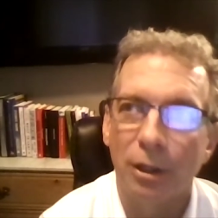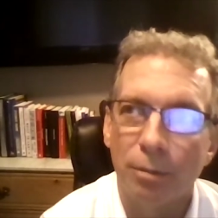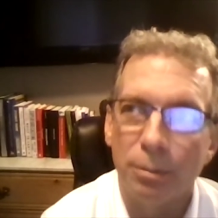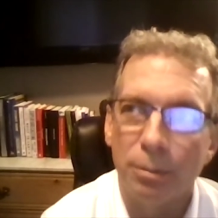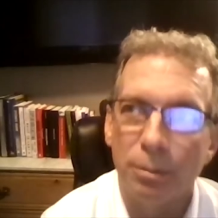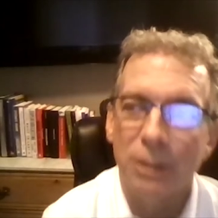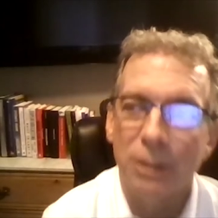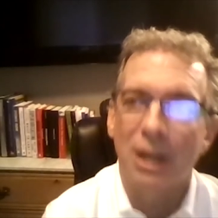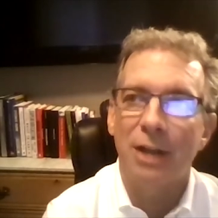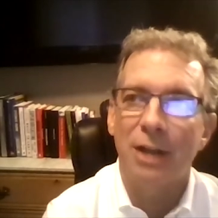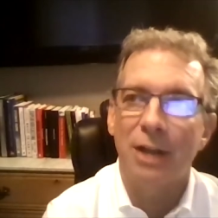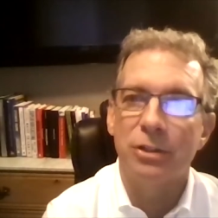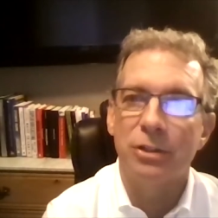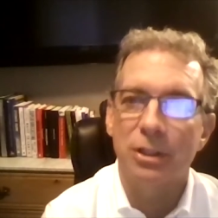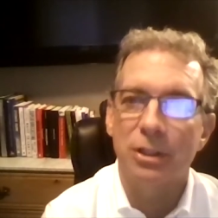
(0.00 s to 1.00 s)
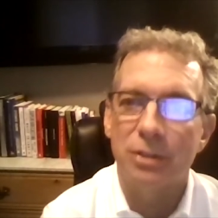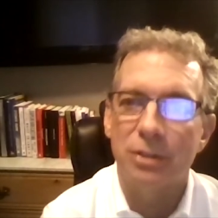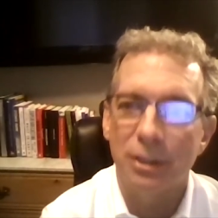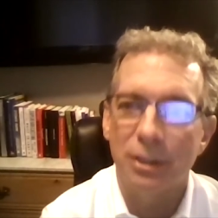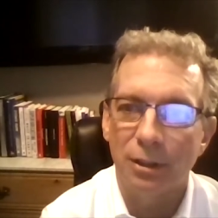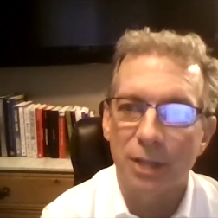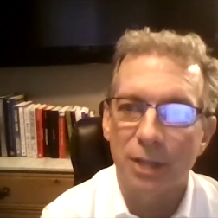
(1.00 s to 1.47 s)
beyond just
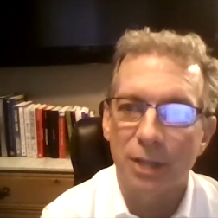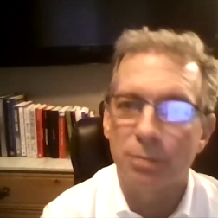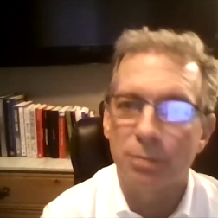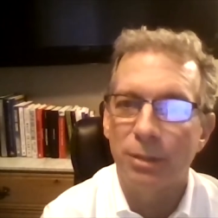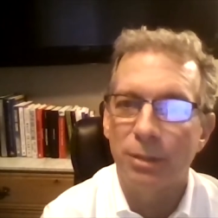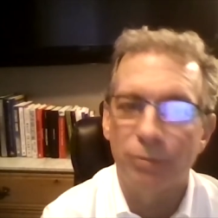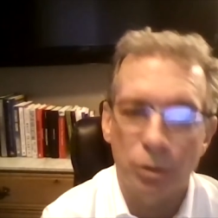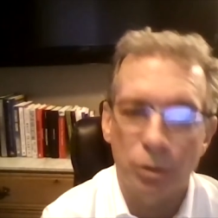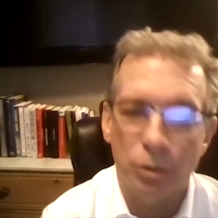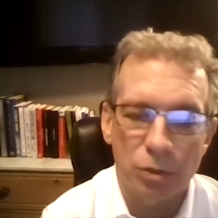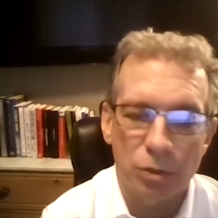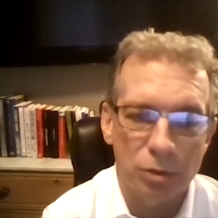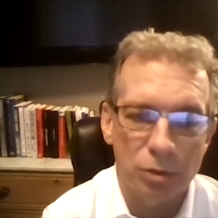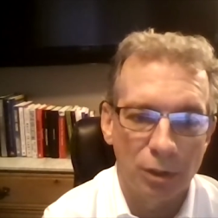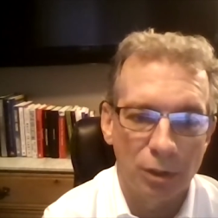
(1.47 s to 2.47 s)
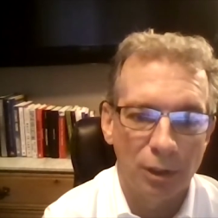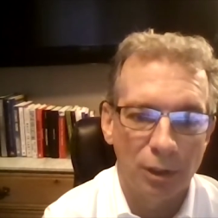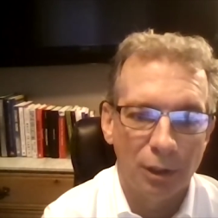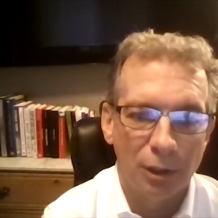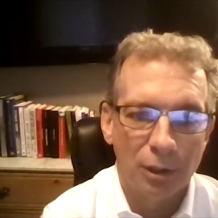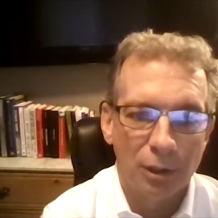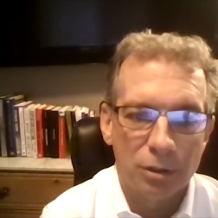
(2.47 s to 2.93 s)
the S&P futures.
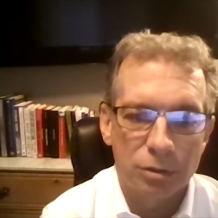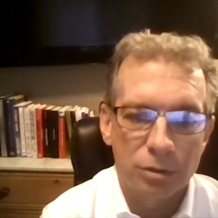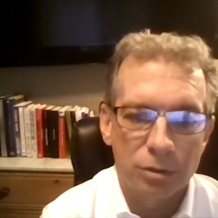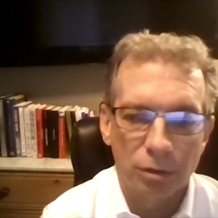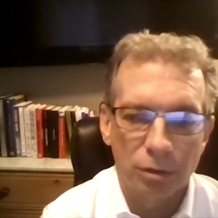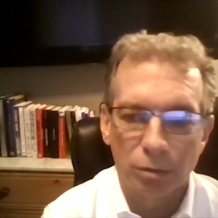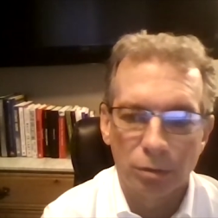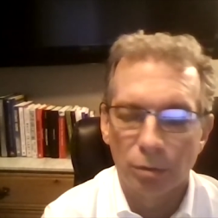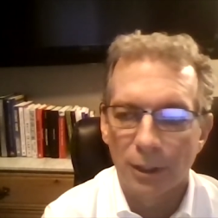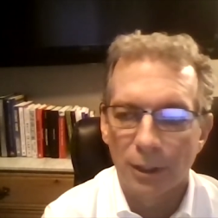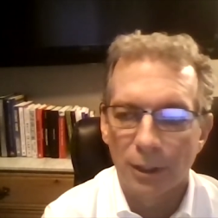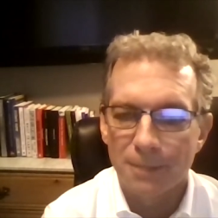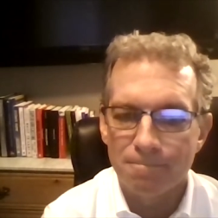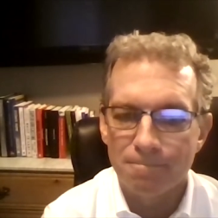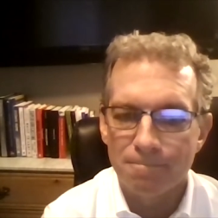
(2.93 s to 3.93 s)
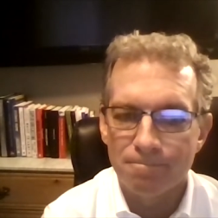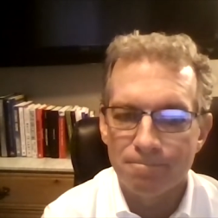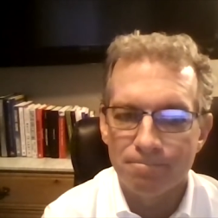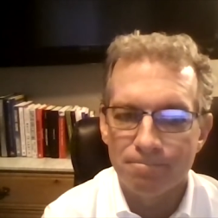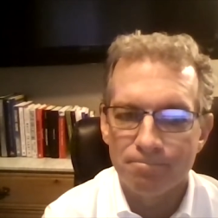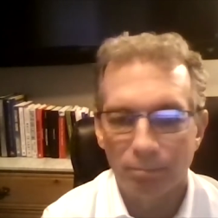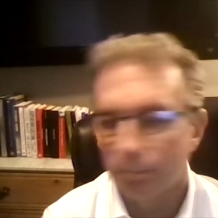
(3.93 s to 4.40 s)

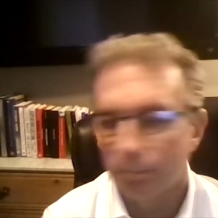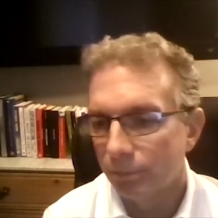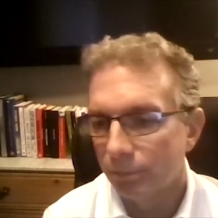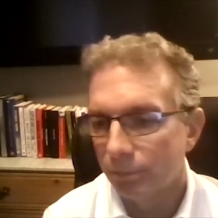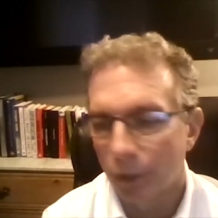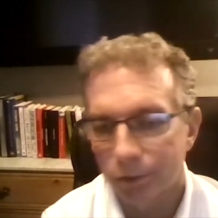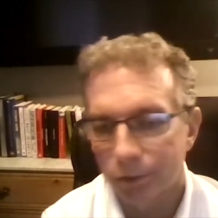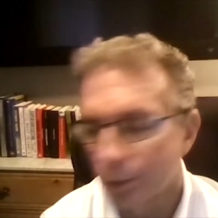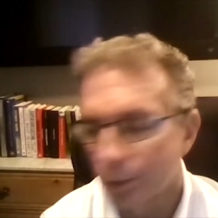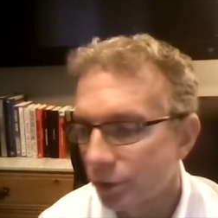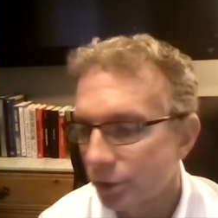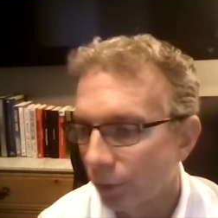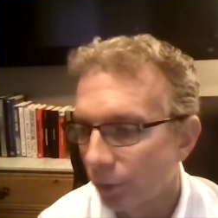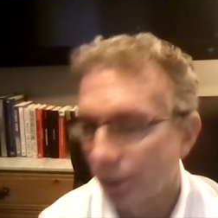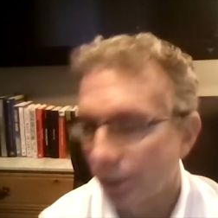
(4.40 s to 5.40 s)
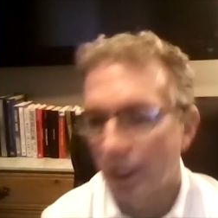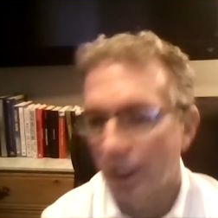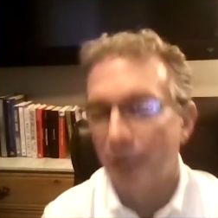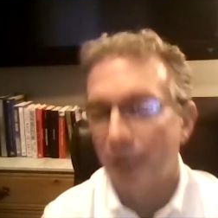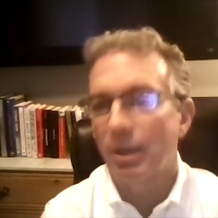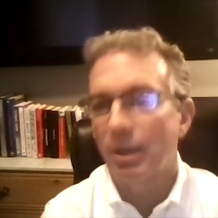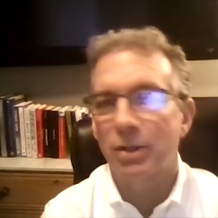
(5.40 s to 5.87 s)
So long story short, I
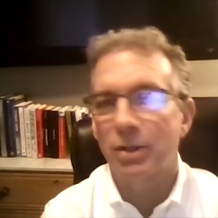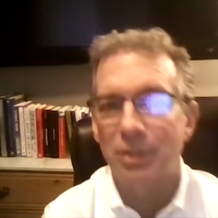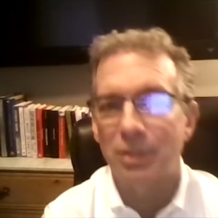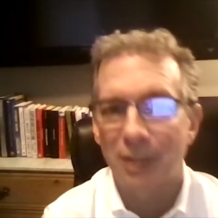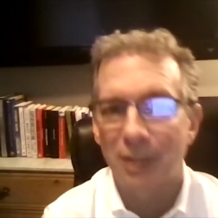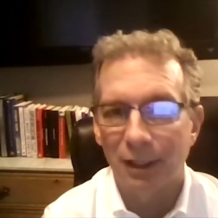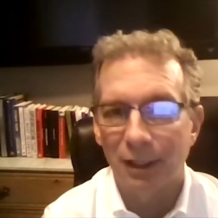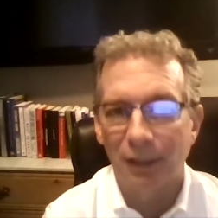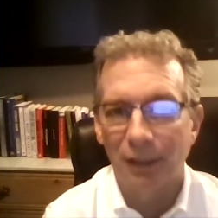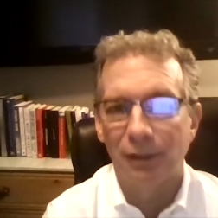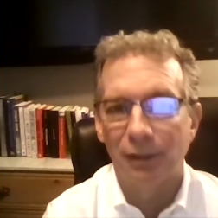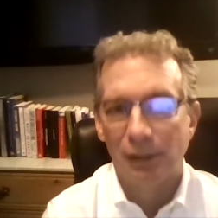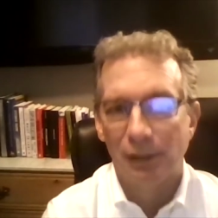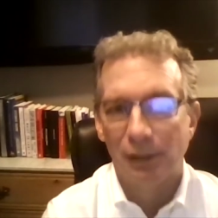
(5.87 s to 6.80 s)
ended up actually taking